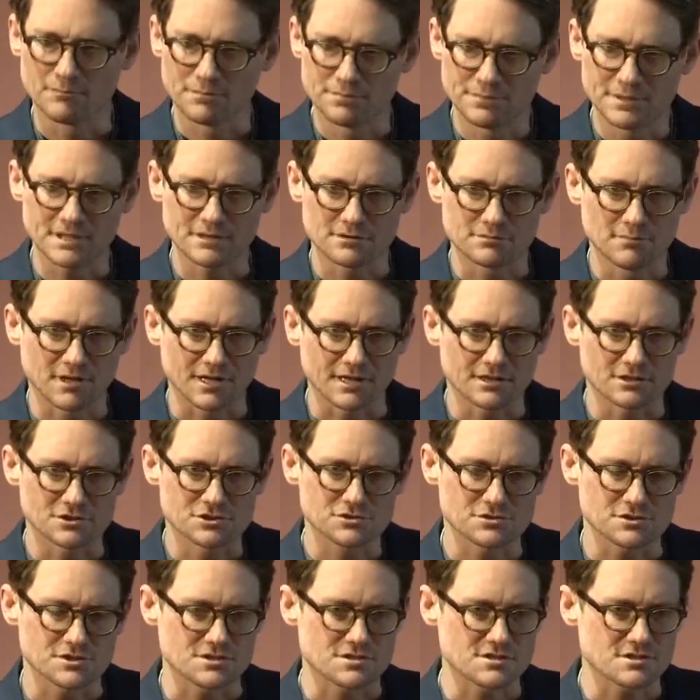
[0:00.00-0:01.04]
piqued my
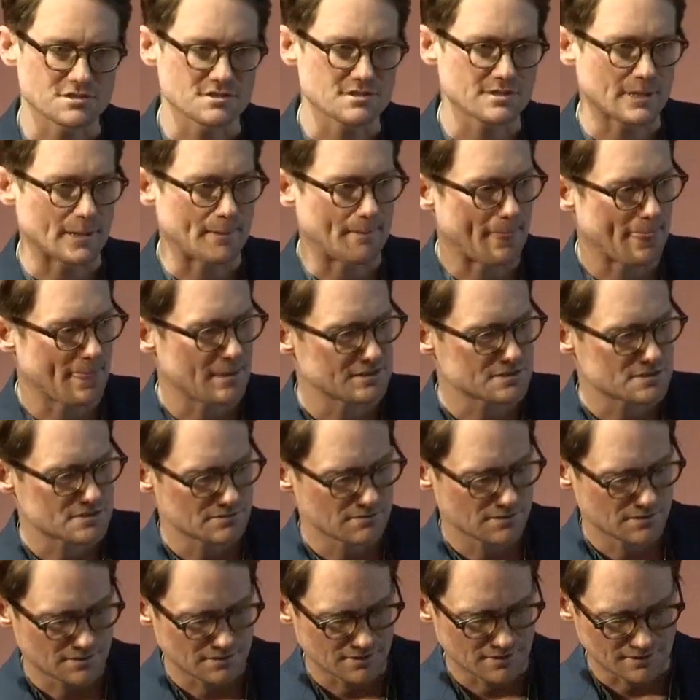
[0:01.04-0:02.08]
interest, is that
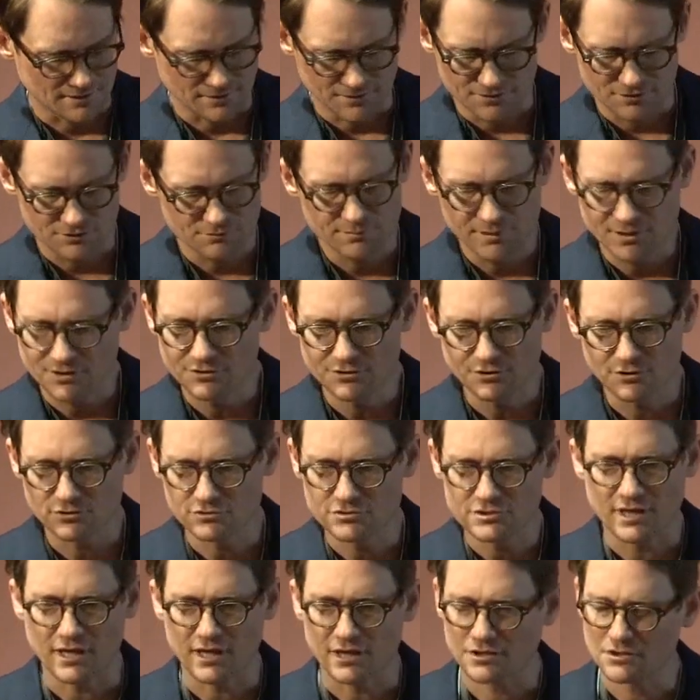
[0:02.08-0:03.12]
there's been no
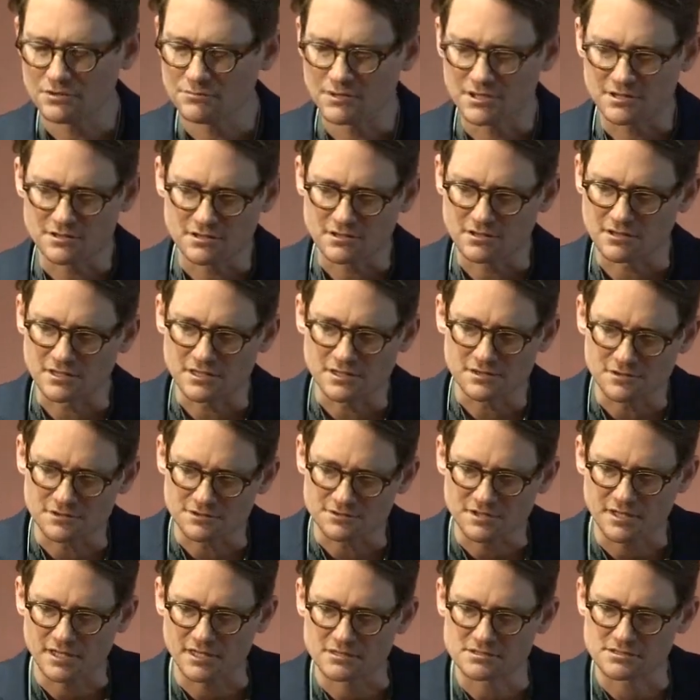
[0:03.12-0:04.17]
documented lethal
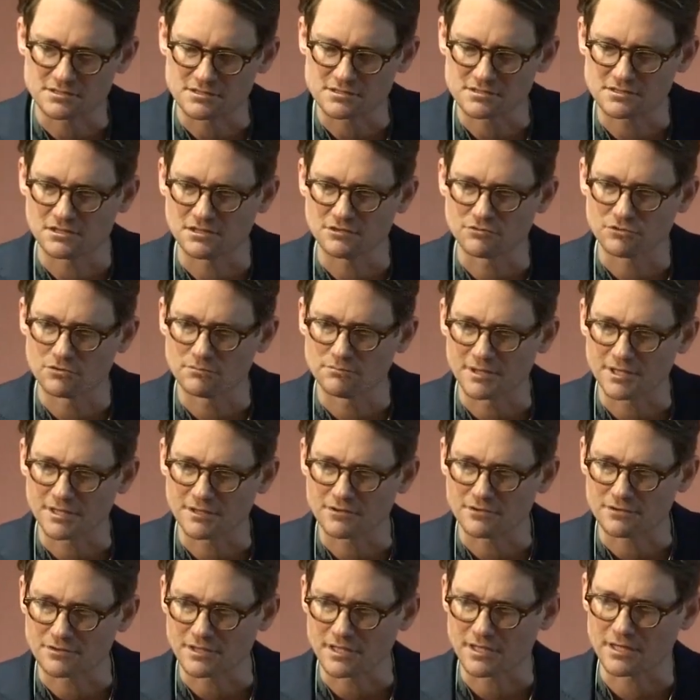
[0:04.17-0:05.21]
toxicity from
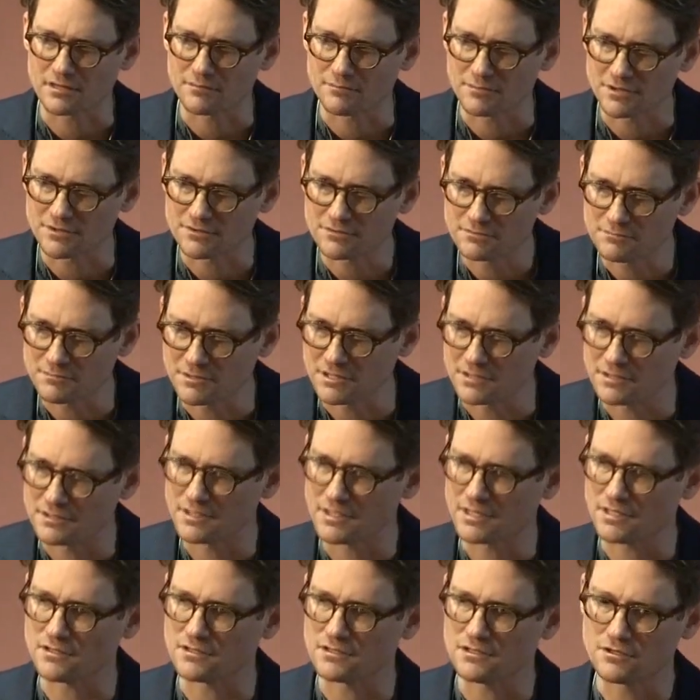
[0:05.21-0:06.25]
medical cannabis, meaning
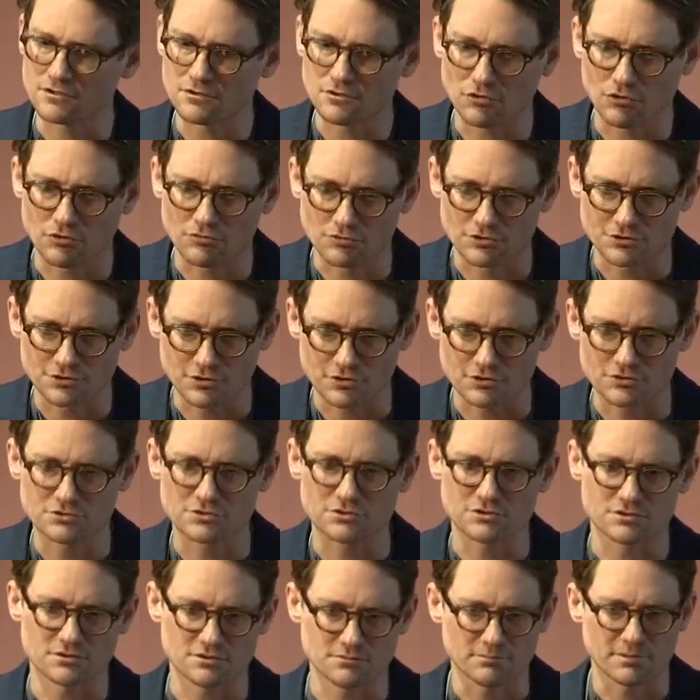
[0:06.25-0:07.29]
that a lethal overdose
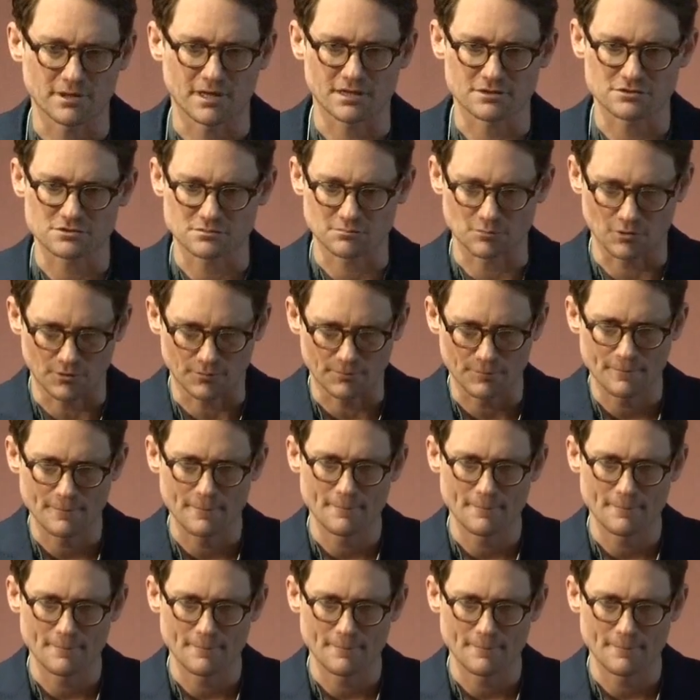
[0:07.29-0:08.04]
is impossible.